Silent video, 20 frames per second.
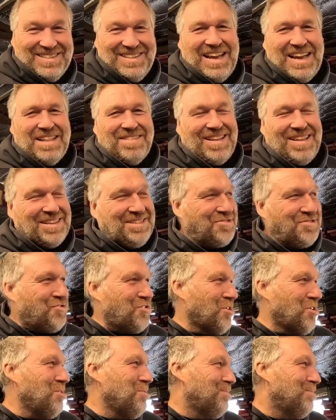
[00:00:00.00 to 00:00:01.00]
Yeah, that's
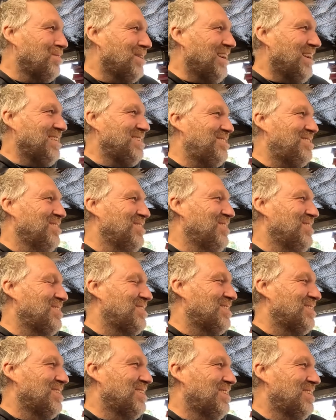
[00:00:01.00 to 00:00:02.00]
true. It
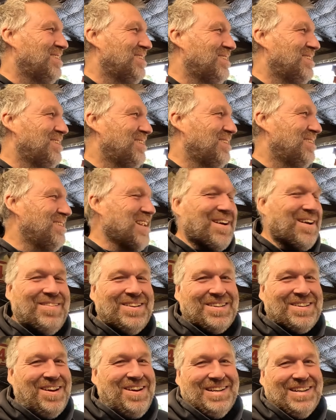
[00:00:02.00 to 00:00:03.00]
does.
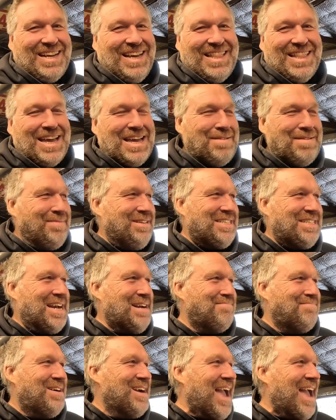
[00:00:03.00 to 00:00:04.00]
Now I can't get that image
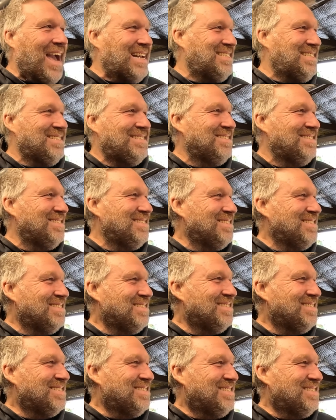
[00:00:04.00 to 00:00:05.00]
out of my head.
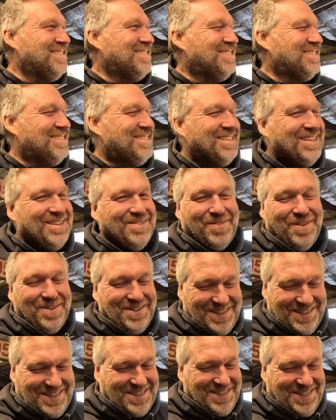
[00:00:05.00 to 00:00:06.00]

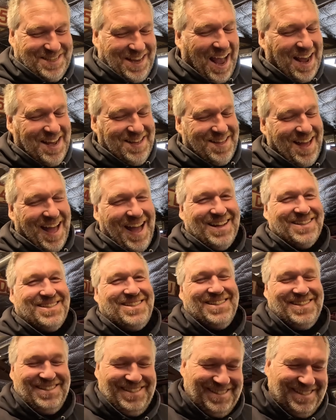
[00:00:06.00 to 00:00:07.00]
Why did you say
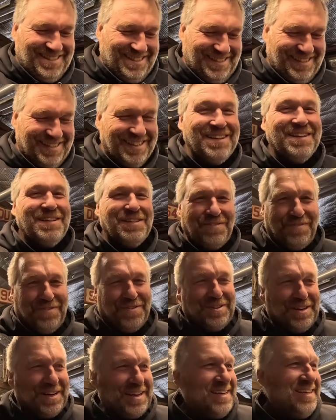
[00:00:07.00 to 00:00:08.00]
that? It's
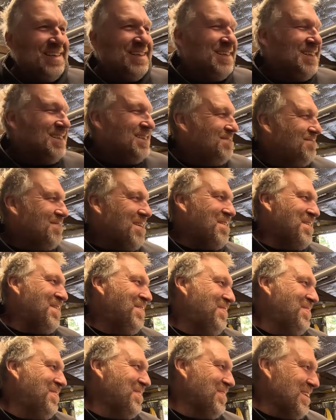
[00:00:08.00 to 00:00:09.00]
funny.
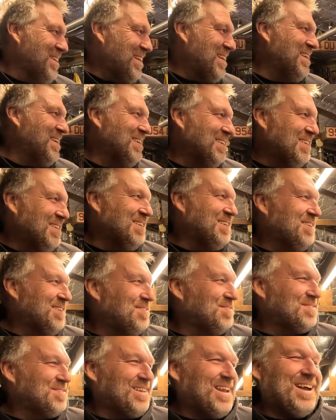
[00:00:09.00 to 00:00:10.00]
Very funny. I
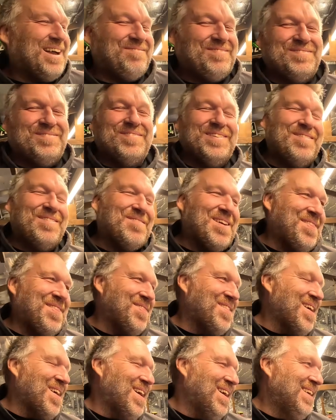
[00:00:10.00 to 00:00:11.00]
was laughing when I
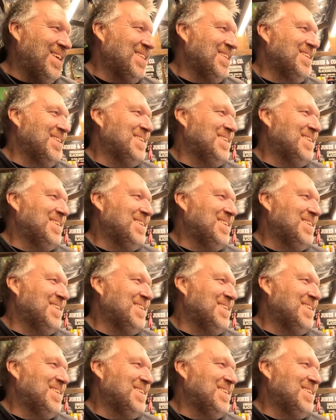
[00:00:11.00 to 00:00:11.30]
read that.